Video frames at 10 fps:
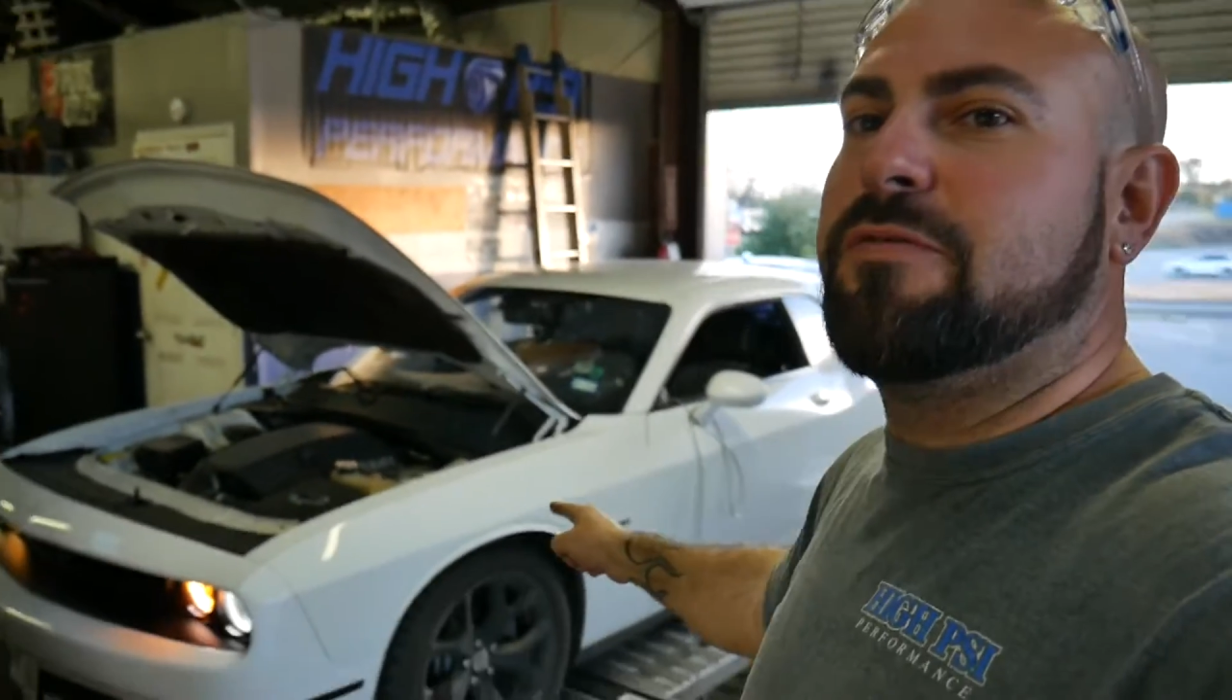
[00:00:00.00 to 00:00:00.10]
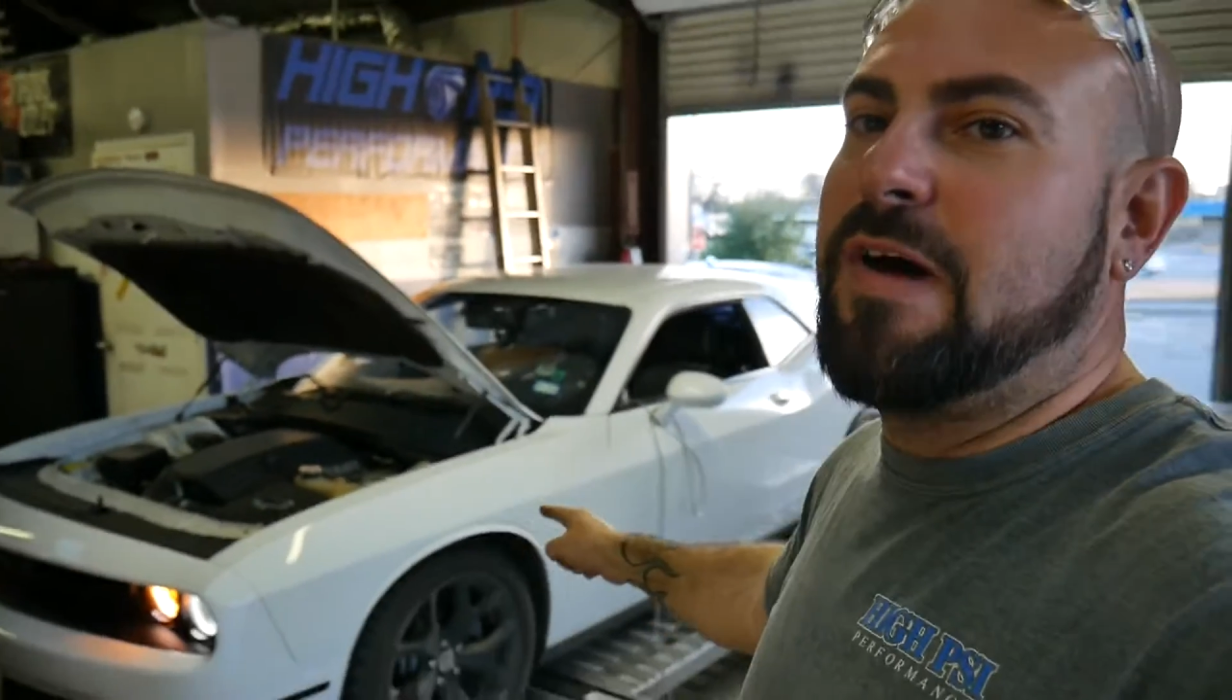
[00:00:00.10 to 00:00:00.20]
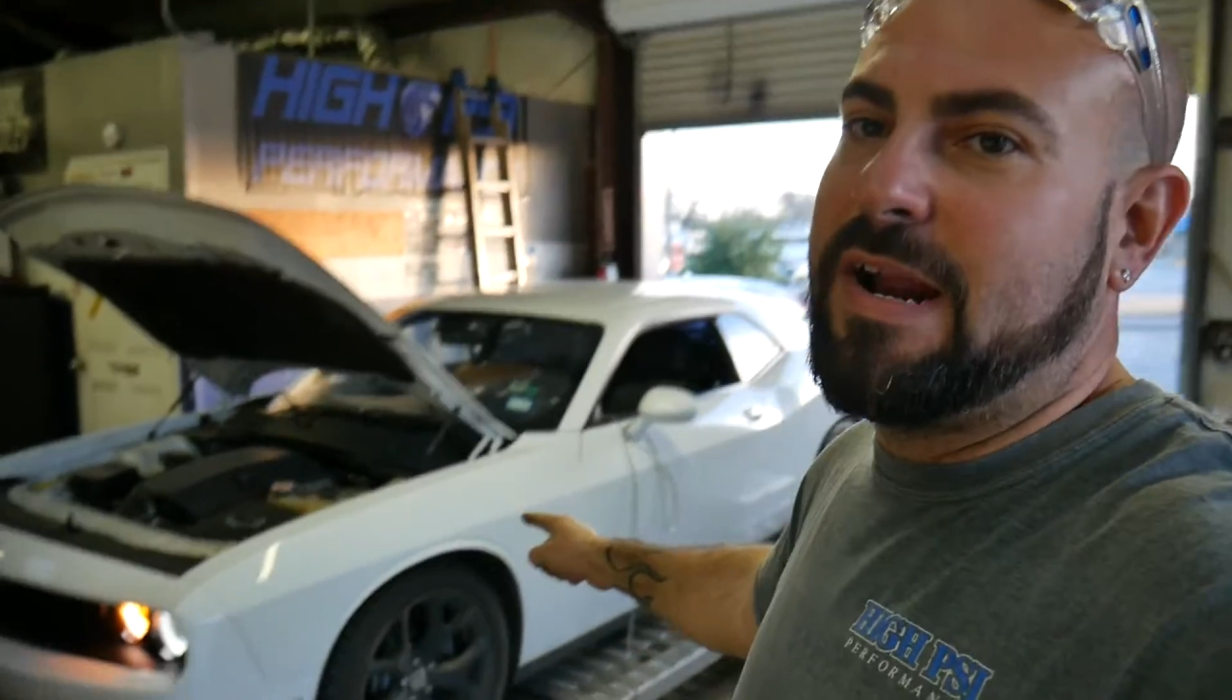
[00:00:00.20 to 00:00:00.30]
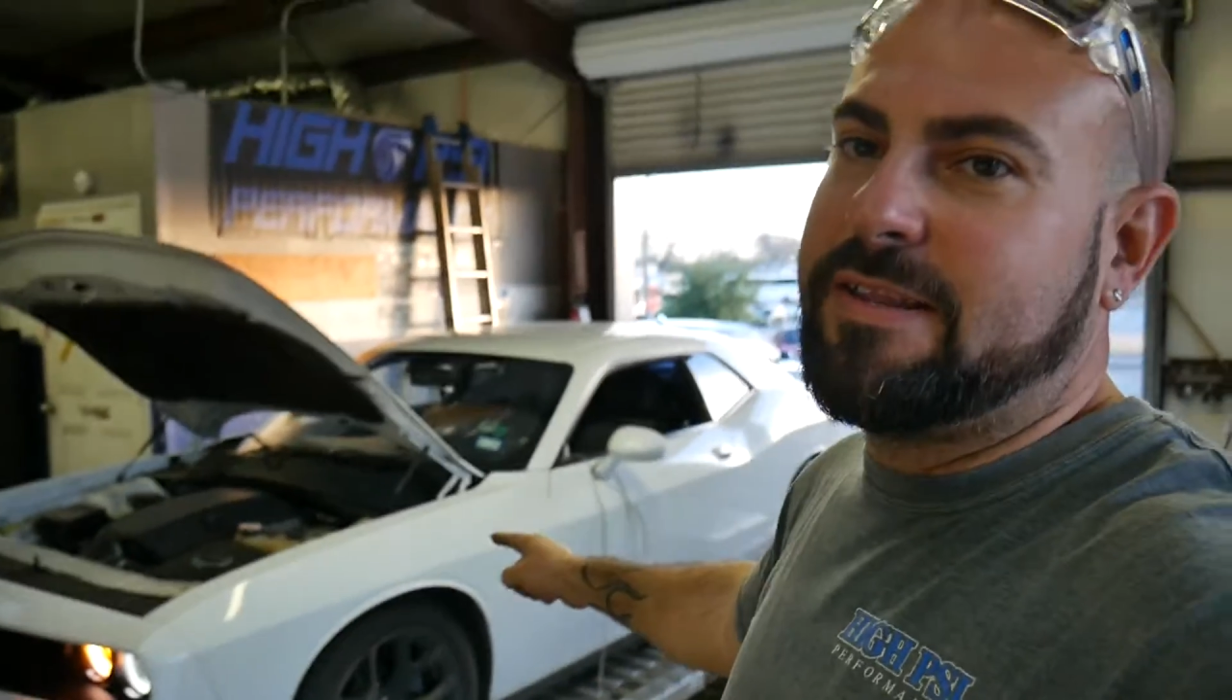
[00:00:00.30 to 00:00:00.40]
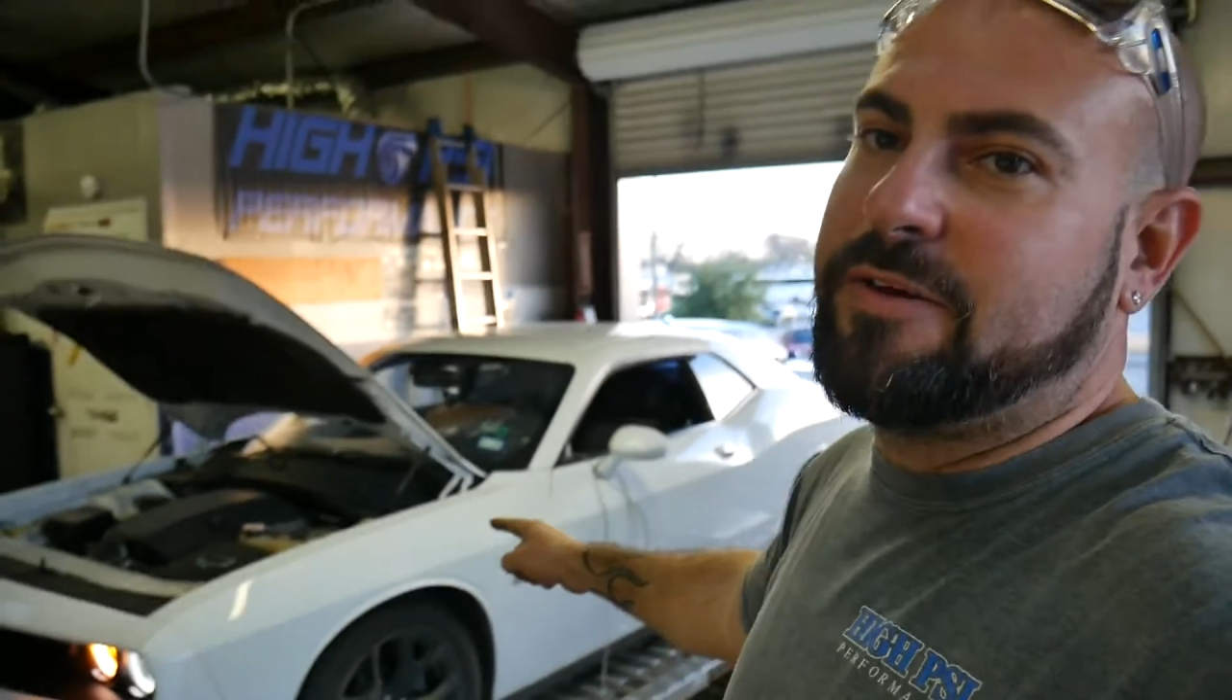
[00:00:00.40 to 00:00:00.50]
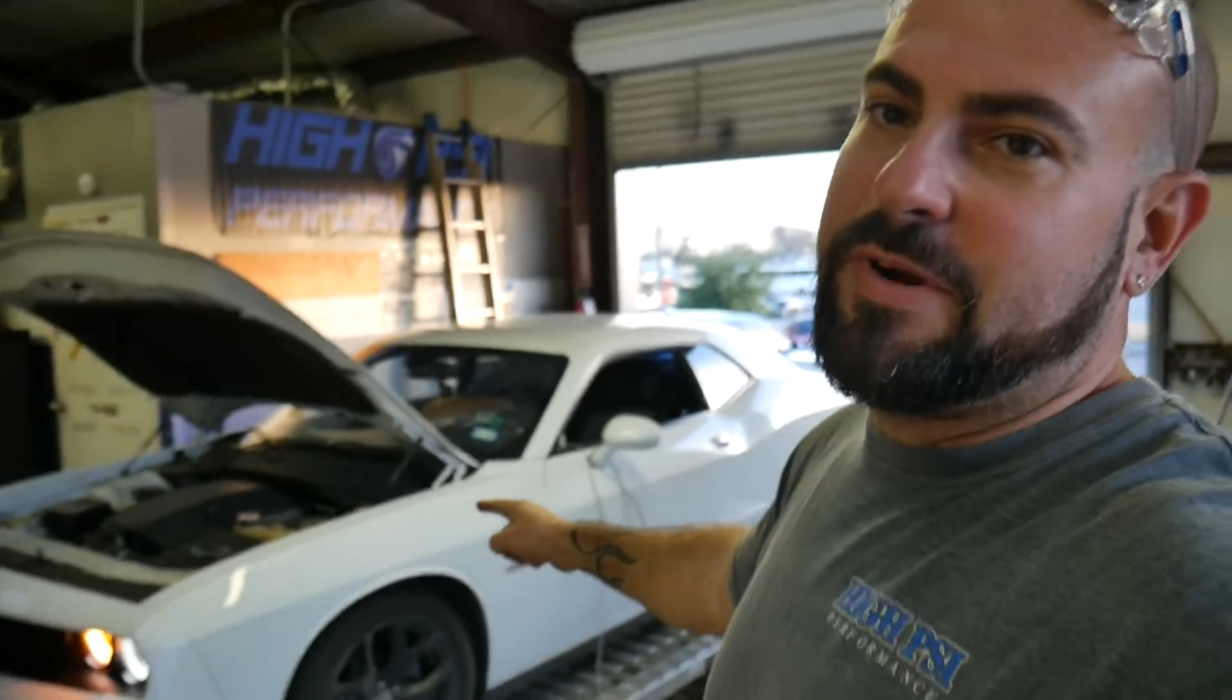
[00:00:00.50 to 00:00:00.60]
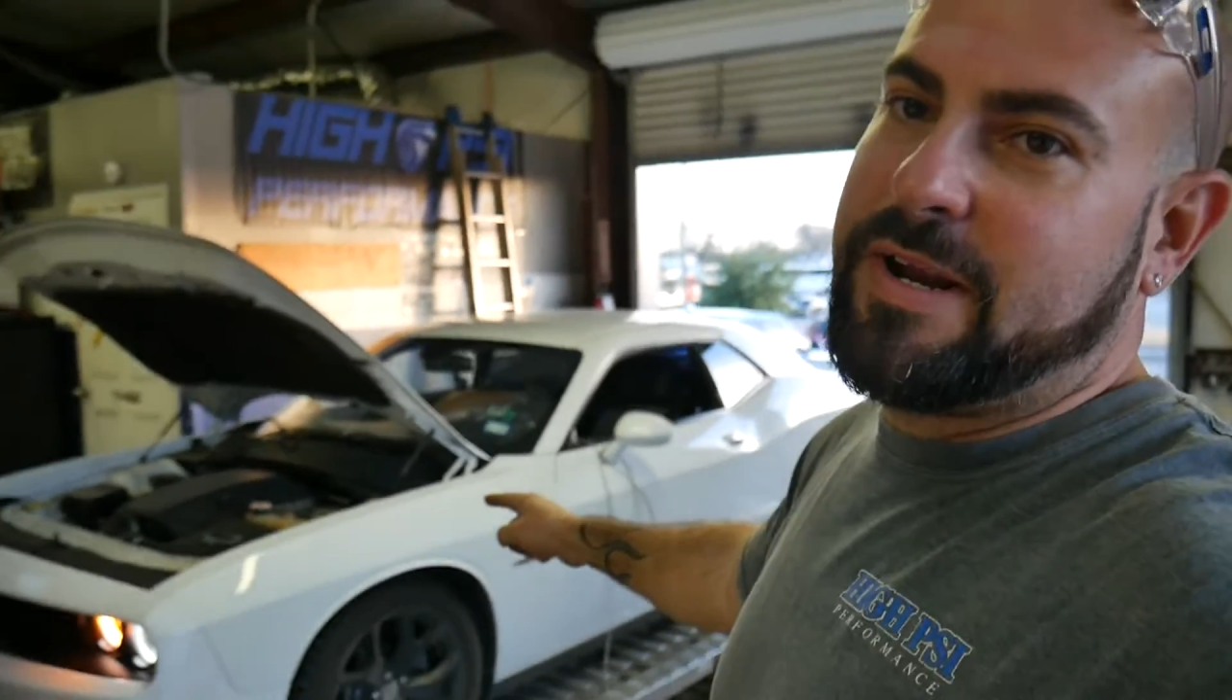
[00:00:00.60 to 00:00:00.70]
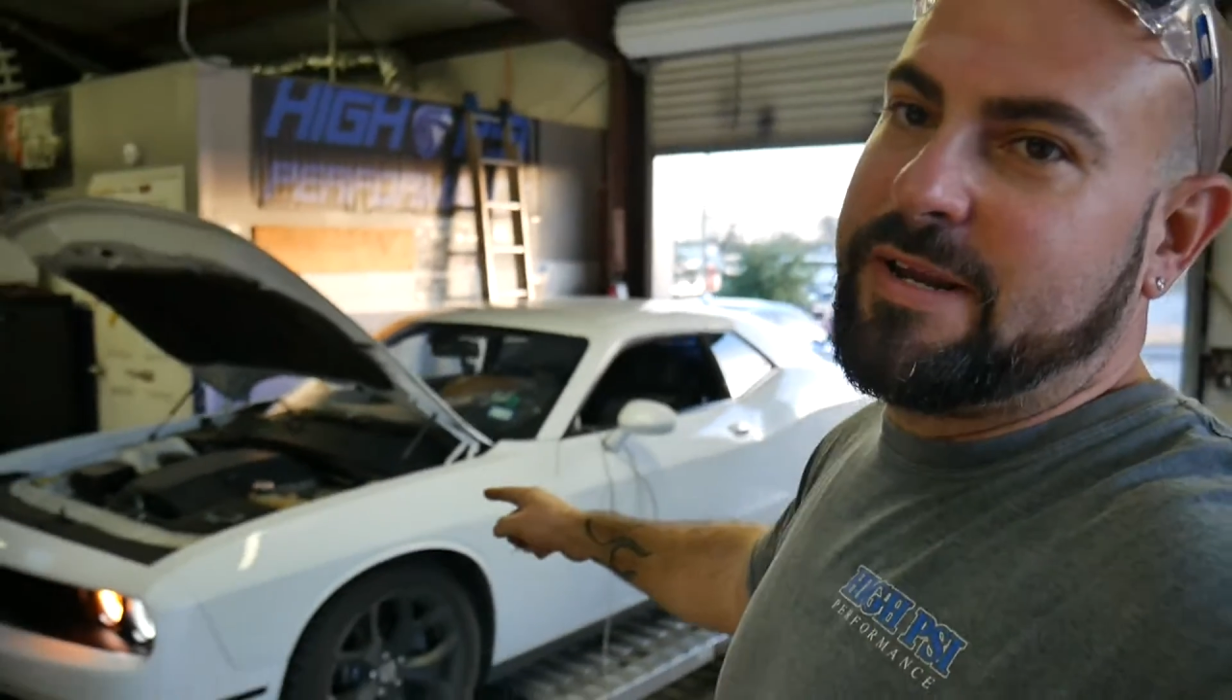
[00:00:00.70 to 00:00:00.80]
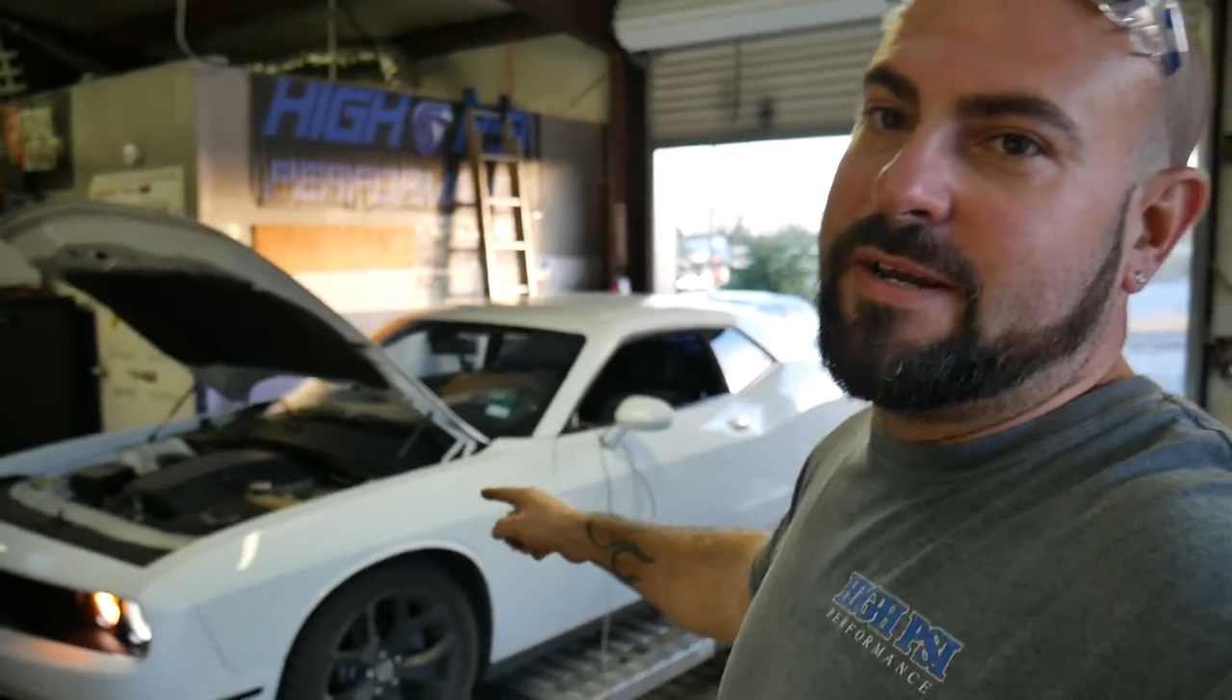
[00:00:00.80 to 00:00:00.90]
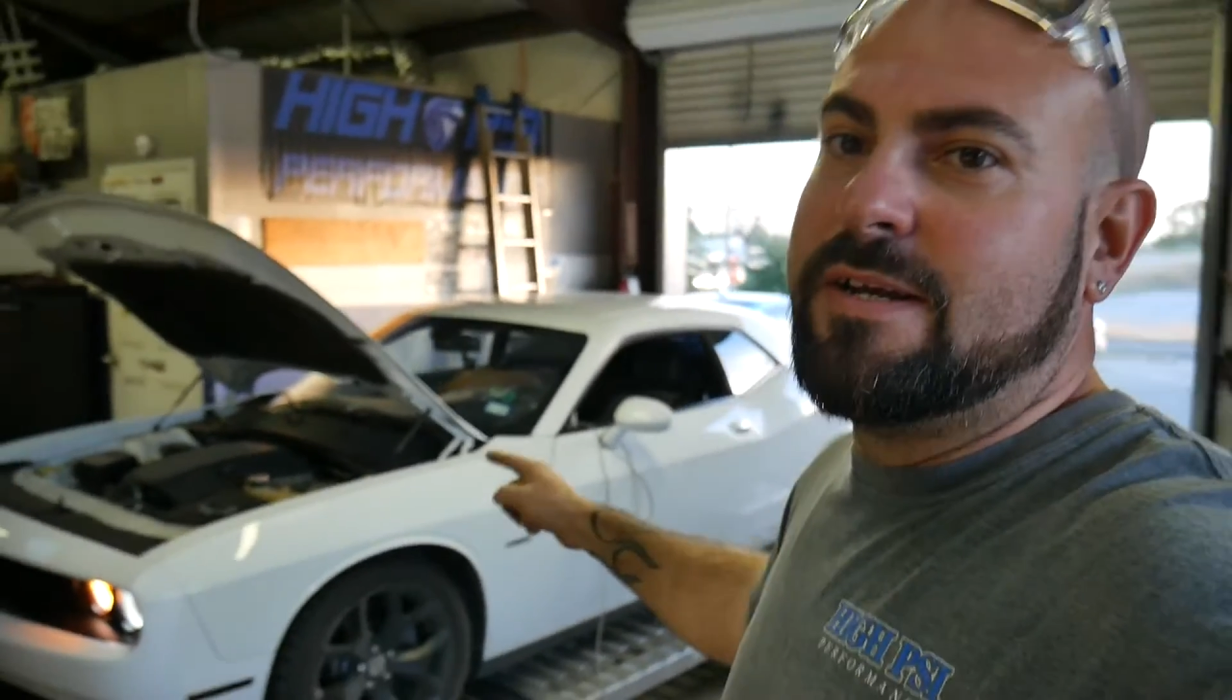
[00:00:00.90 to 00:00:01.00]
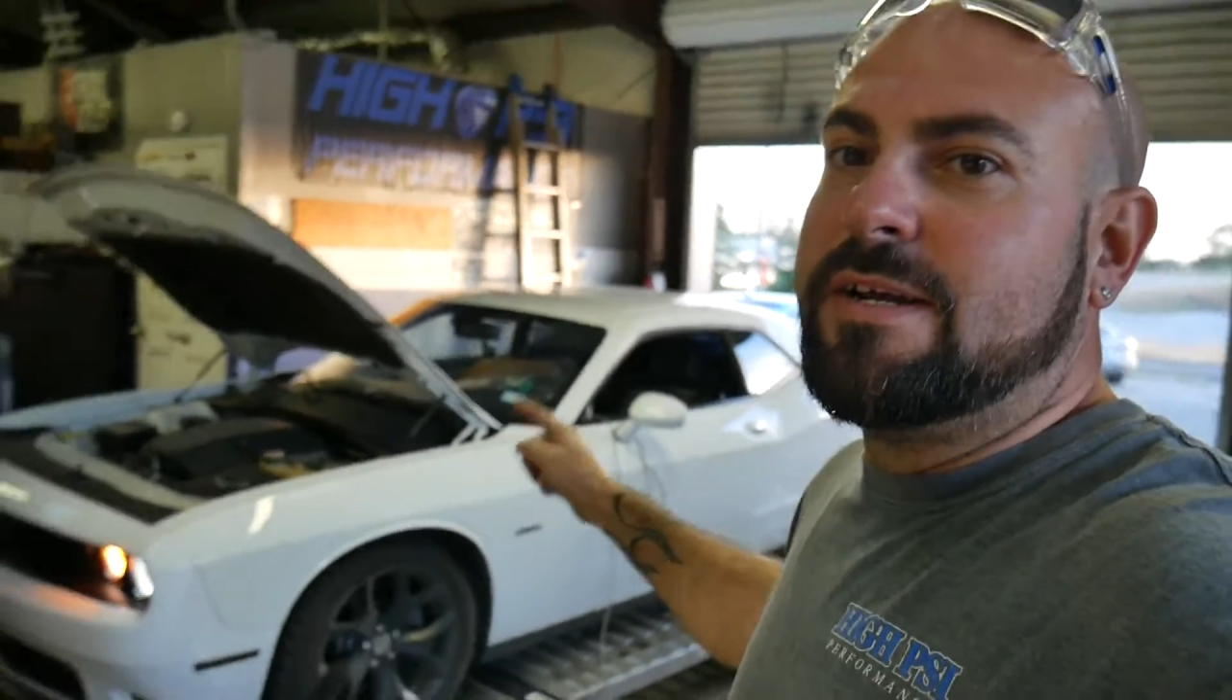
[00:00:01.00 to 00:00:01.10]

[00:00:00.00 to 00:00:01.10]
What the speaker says: finally ready